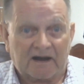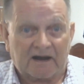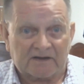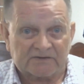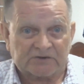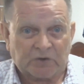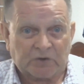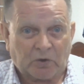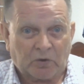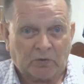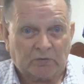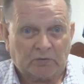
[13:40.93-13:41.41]

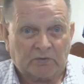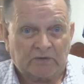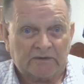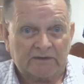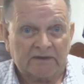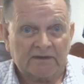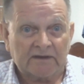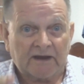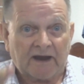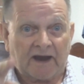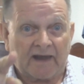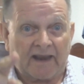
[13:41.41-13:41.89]
hole.
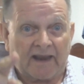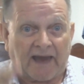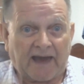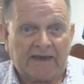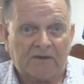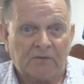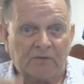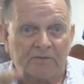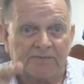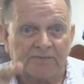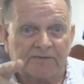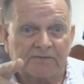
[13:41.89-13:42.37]
And
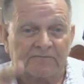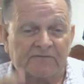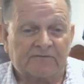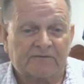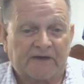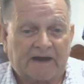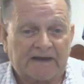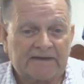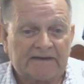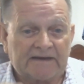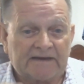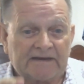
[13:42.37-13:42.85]
I will be
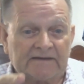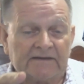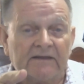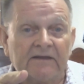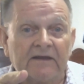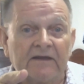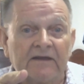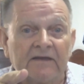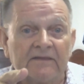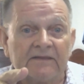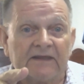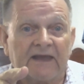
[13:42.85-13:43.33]

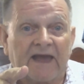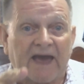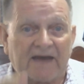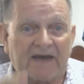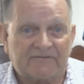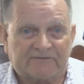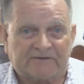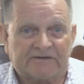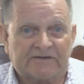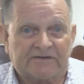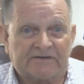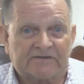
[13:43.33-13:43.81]
providing the
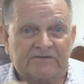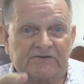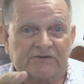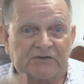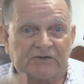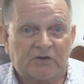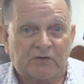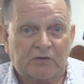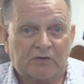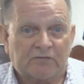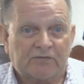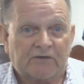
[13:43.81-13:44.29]
evidence
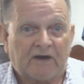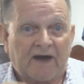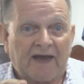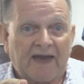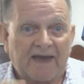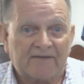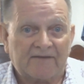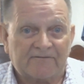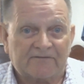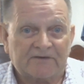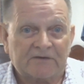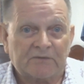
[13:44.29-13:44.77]
here for
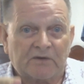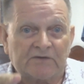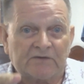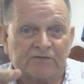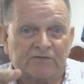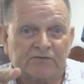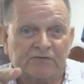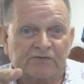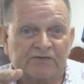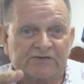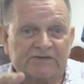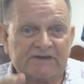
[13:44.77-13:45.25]
everyone
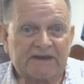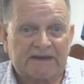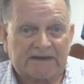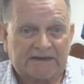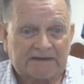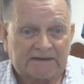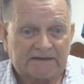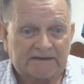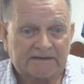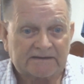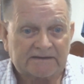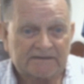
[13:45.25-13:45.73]
to
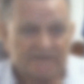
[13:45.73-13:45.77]
see.